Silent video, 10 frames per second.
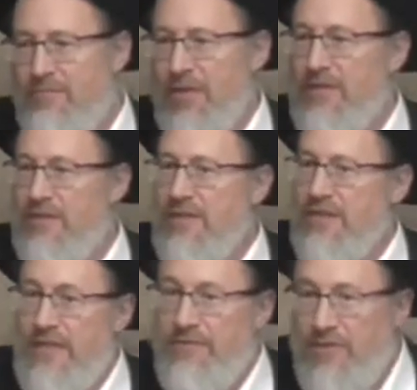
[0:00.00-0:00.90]
But
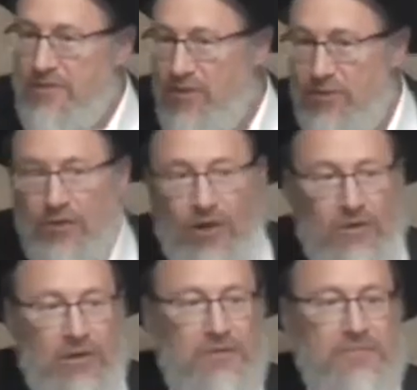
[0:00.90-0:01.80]
if there's no
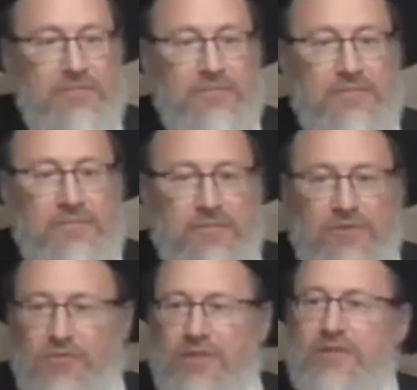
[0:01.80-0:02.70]
Torah,
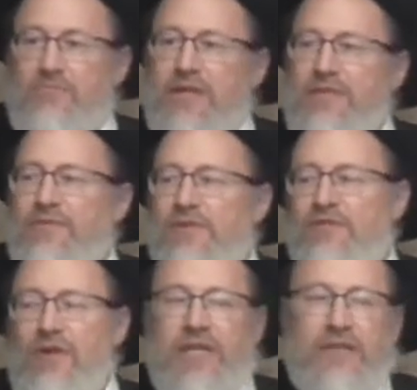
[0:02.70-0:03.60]
so what's the benefit
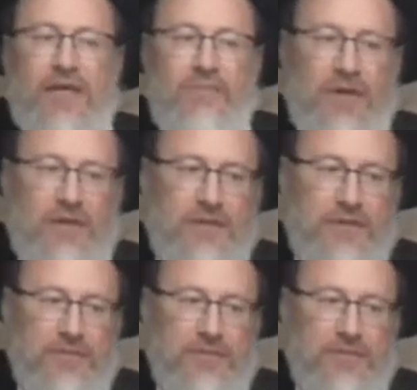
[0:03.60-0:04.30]
of all that kemach?